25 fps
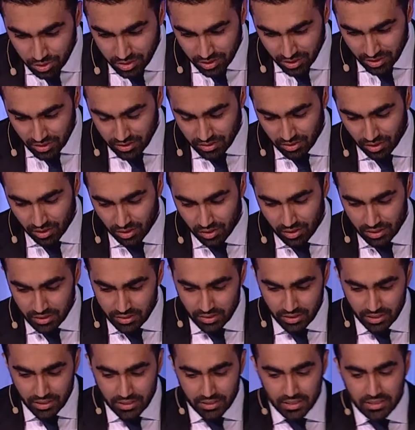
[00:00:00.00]
things are
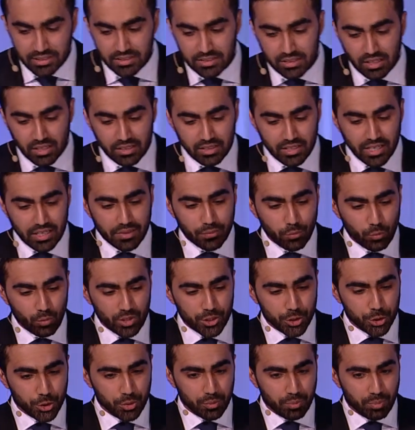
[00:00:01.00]
interlinked. It's not that we
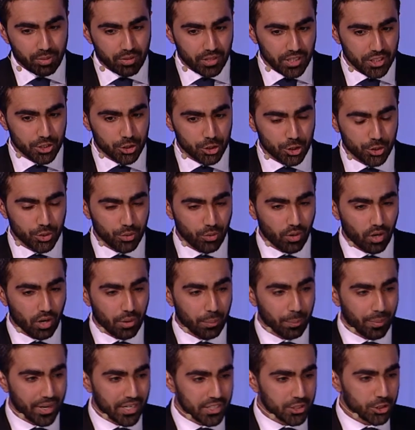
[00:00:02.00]
should preach to our
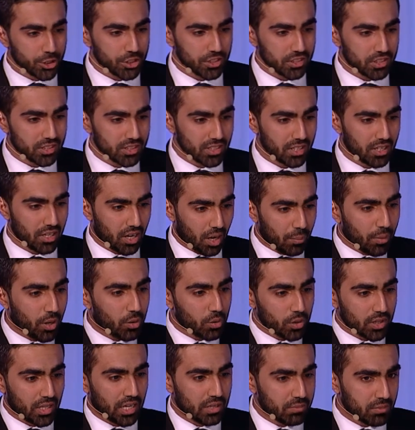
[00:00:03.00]
patients
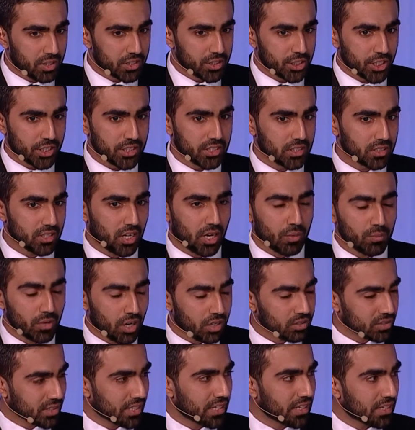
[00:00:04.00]
about climate change. I'm
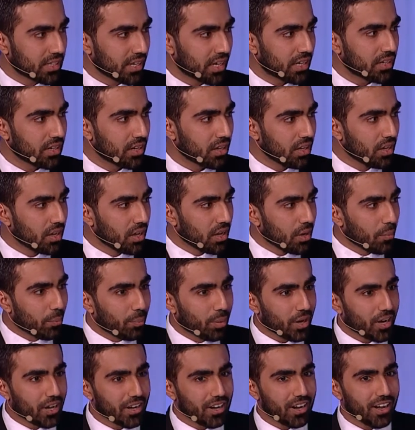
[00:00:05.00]
not saying that,
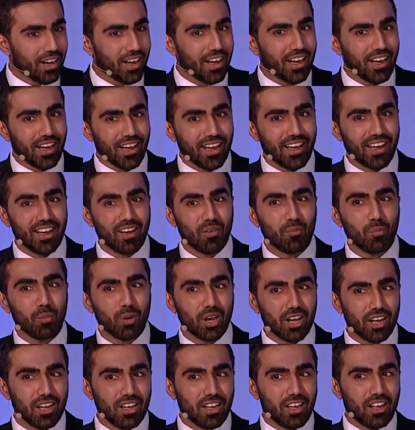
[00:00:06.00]
but
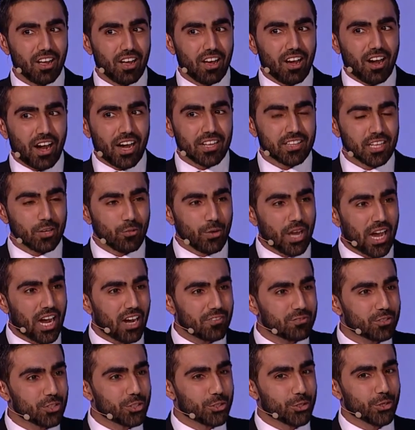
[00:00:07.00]
I think we
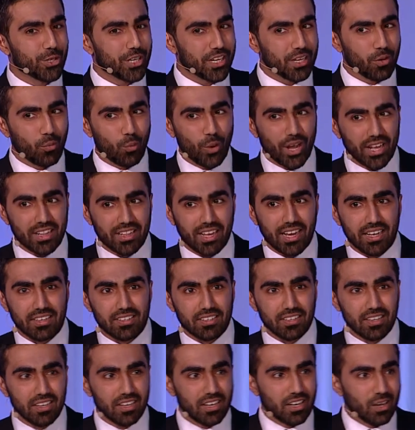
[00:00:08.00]
have to do it in a way that
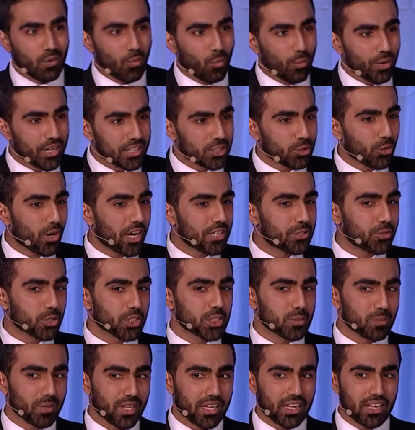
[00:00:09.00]
we try to
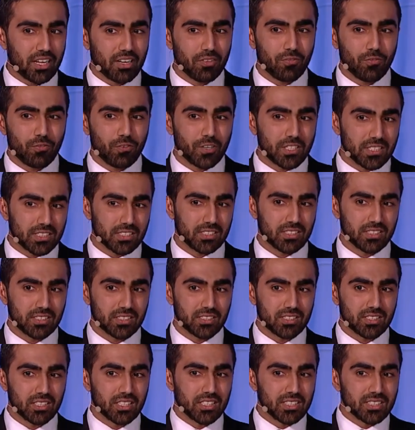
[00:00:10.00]
explain, for
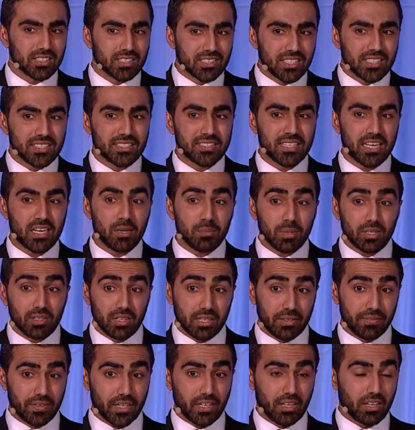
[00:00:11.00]
instance, sustainable
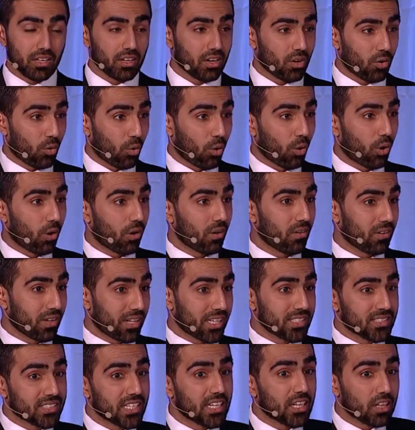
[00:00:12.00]
living, or
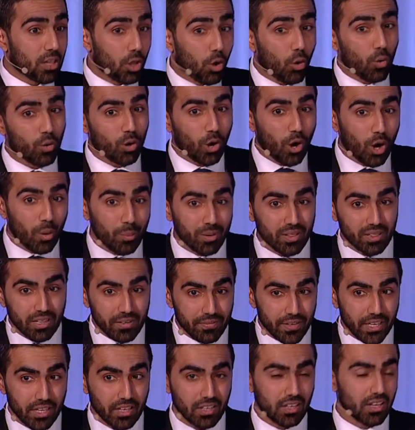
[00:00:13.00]
let's say low carbon
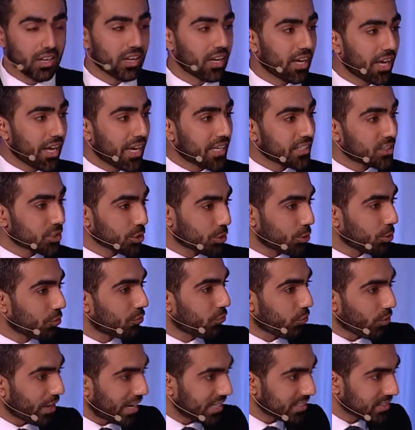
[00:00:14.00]
living, is good
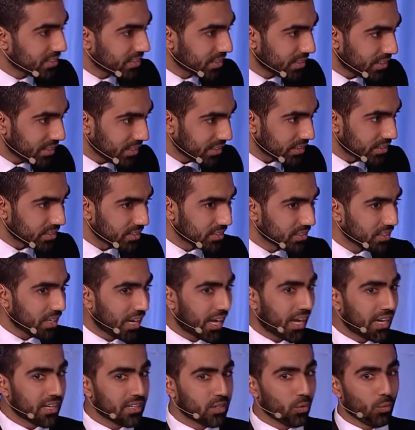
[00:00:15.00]
for NCDs.
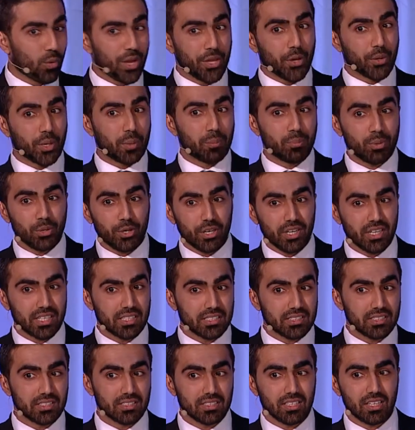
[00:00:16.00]
And the way you can put it
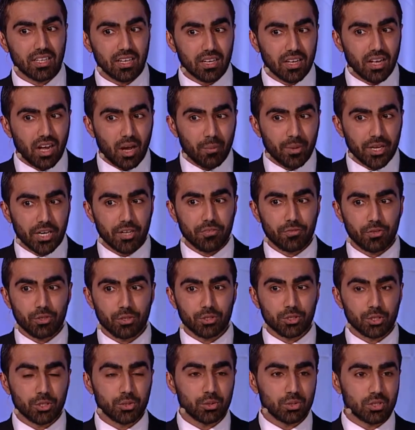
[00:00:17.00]
is, I mean, if you
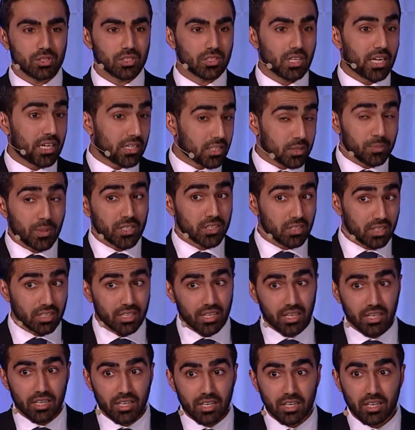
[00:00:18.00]
use, especially
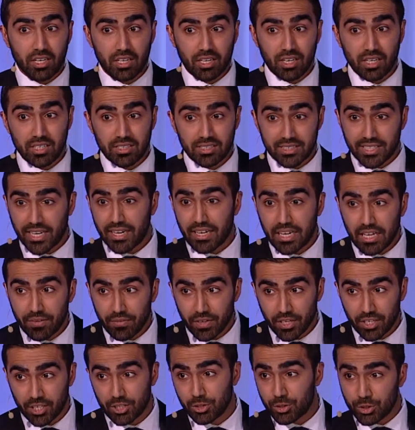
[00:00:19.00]
in Scandinavian
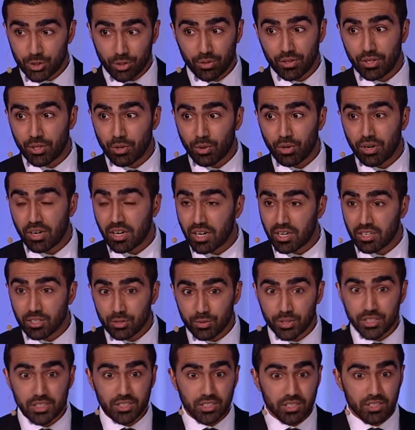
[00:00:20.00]
countries or in Nordic
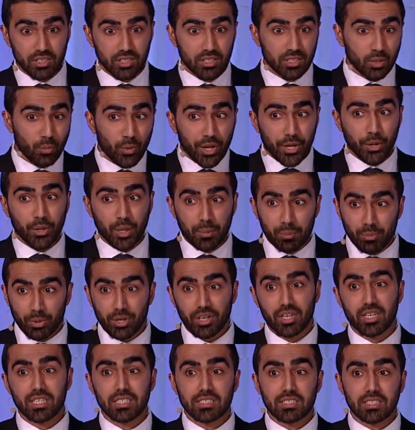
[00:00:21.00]
countries, the way you can put
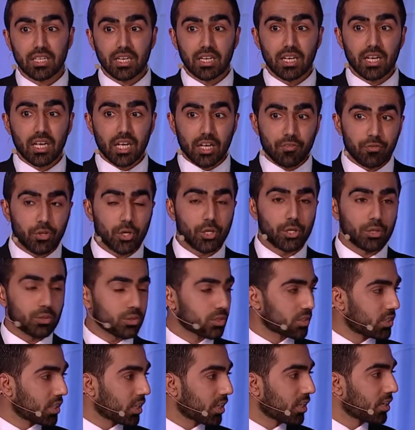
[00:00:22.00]
it is, if you use
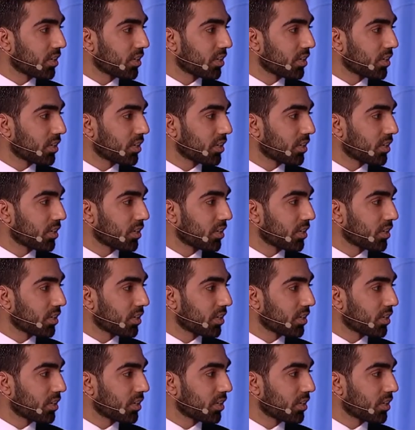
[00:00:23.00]
the